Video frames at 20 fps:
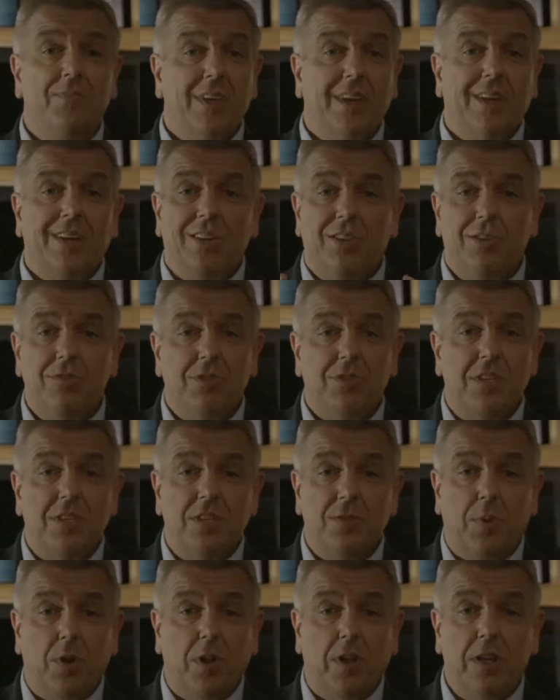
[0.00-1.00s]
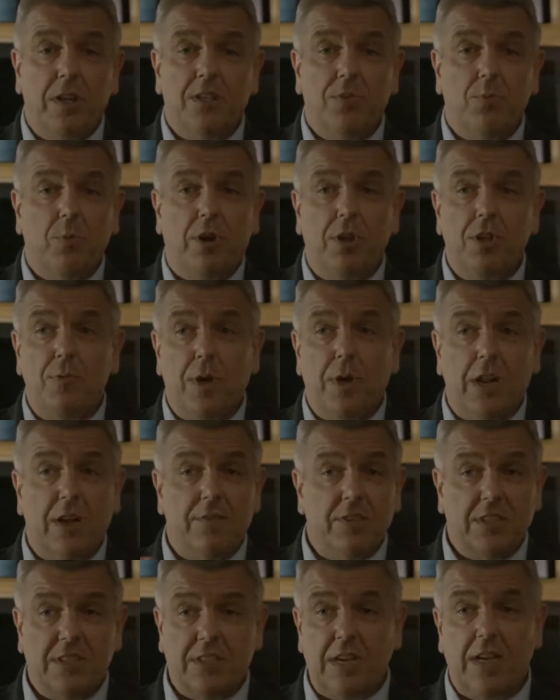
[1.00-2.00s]
Houston's a place where you might have a
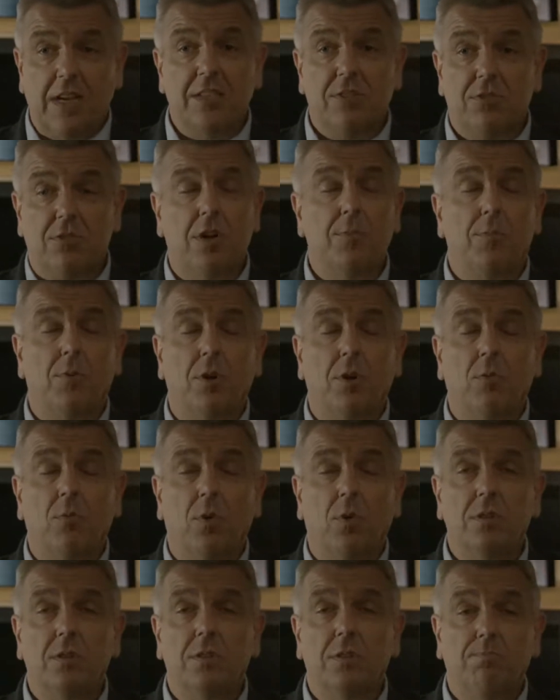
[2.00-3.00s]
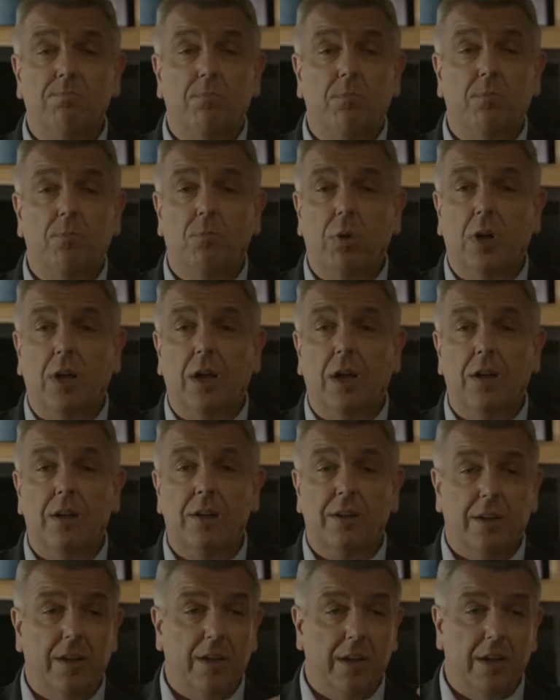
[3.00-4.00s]
skyscraper on one block
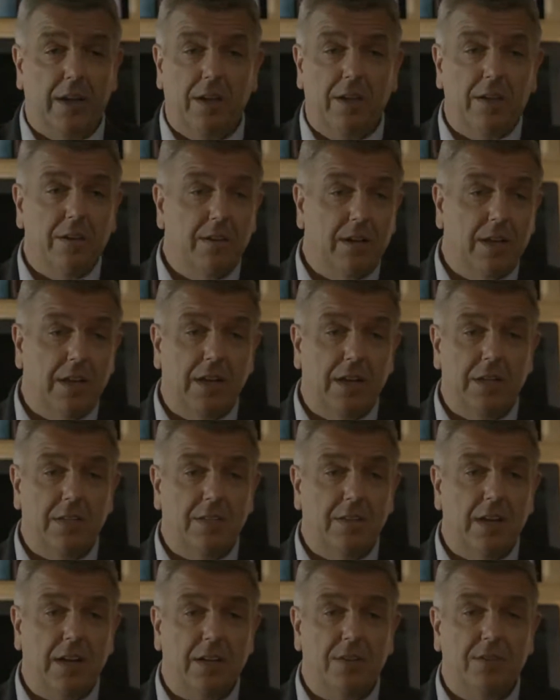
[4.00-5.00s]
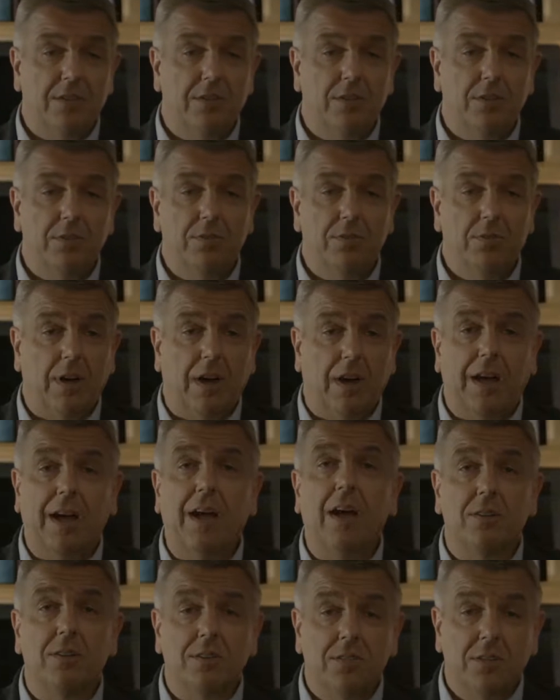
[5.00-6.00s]
and it's next to a
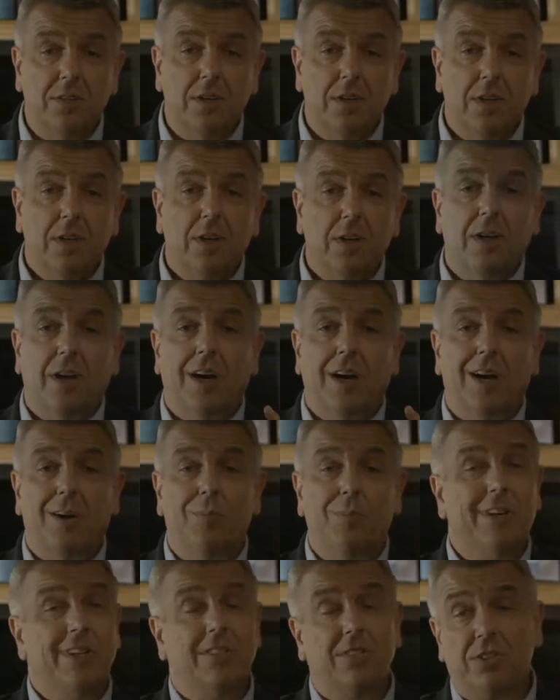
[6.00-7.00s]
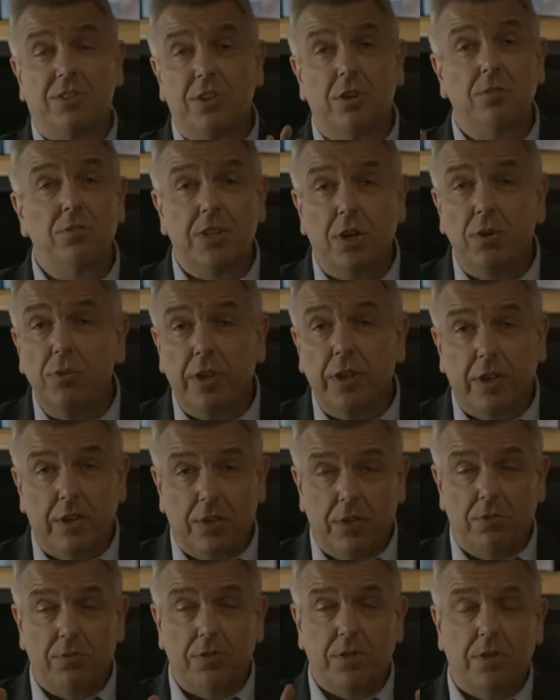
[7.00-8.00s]
house, because there's no zoning in
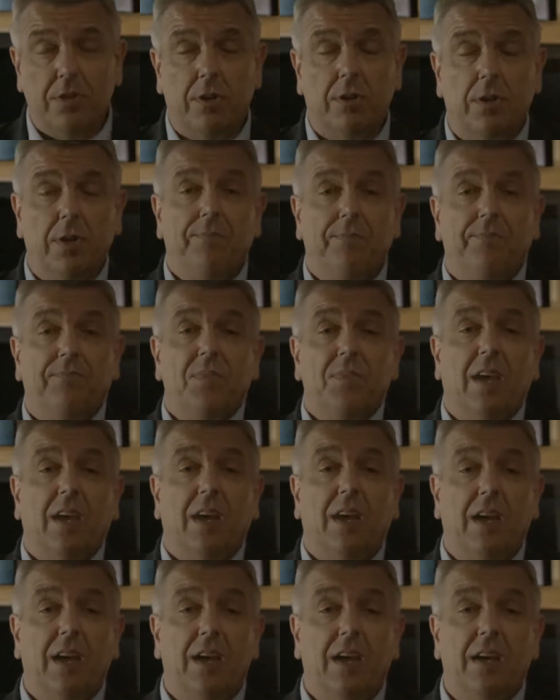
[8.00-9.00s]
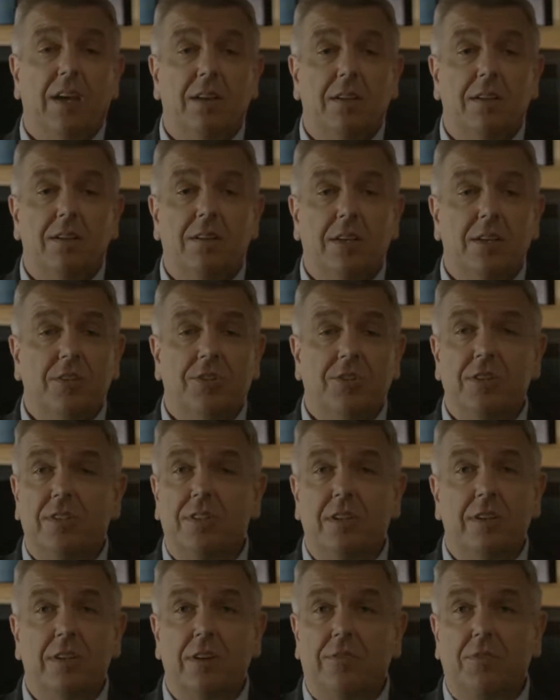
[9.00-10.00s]
Houston. And it's just a
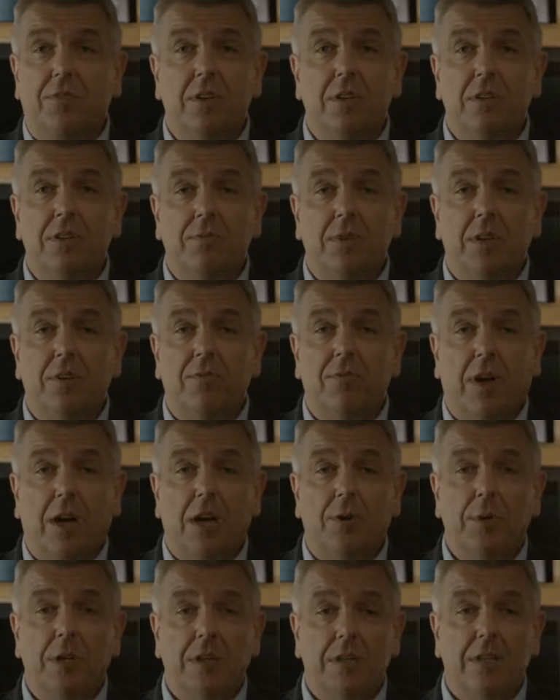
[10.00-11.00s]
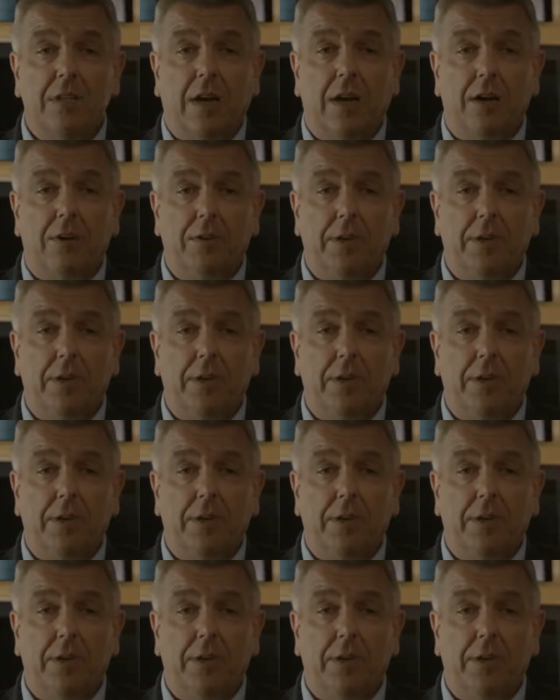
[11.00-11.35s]
different environment entirely.